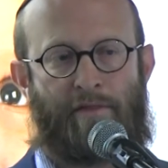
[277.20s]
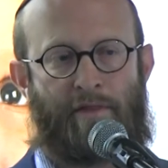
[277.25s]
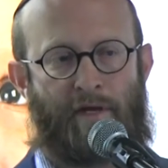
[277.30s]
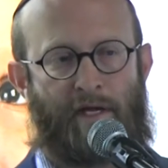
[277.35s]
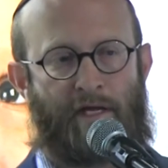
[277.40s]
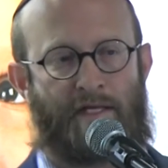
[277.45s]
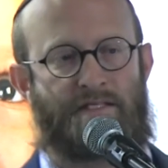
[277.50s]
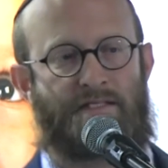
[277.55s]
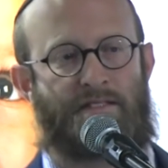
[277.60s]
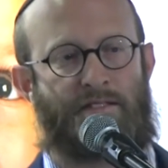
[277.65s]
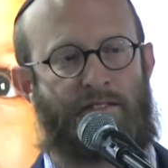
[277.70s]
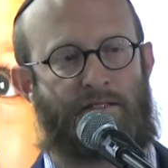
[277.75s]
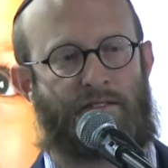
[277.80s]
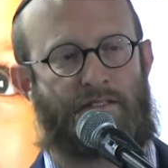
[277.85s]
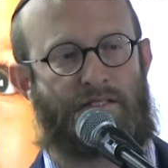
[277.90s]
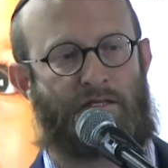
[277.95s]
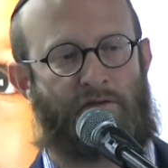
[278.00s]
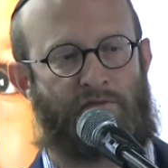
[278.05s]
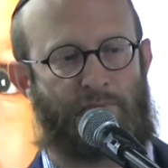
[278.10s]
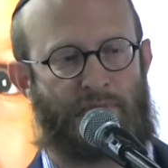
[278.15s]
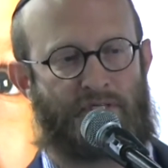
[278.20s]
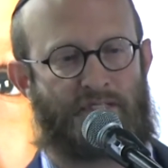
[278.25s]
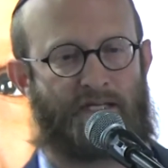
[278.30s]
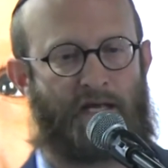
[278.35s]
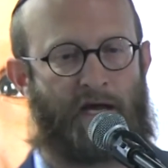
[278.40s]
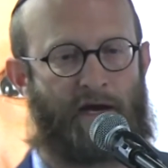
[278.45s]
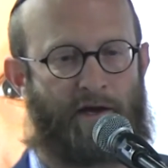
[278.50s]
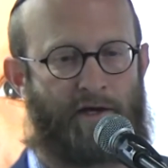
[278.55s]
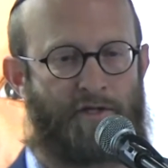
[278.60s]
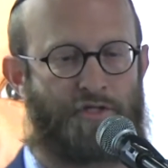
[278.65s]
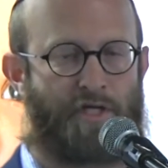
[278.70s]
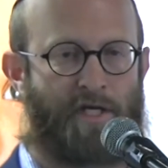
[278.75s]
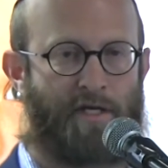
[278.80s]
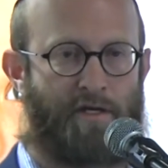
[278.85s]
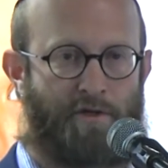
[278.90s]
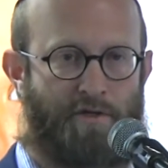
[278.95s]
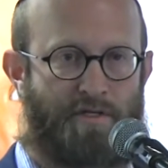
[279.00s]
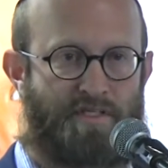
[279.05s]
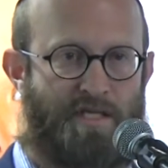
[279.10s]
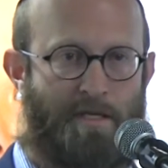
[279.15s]
the incidence of miscarriage in
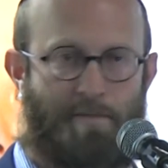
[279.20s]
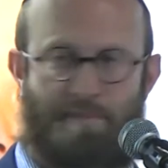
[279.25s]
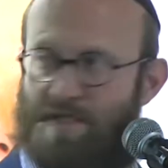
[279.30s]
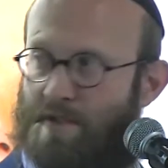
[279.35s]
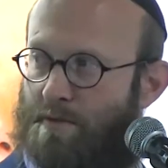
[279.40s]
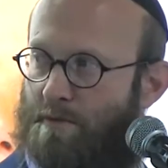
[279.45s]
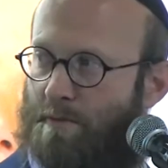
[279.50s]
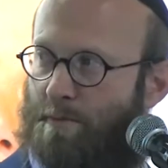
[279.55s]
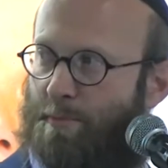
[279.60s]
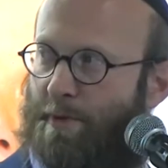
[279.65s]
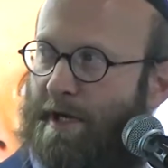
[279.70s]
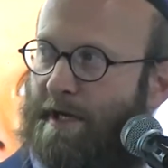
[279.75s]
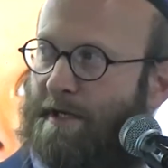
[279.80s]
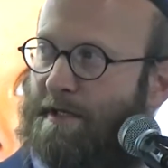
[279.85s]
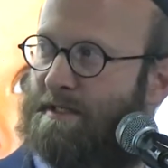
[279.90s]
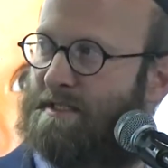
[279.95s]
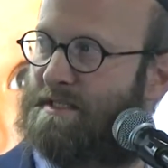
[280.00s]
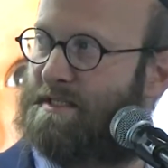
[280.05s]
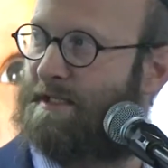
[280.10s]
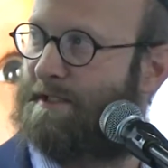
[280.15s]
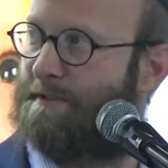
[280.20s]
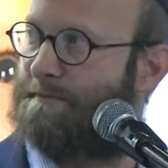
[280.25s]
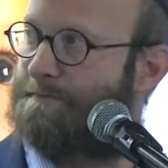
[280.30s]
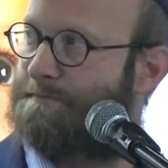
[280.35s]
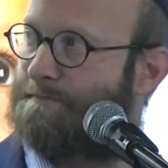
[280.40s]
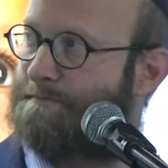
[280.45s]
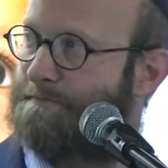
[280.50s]
her subsequent pregnancy.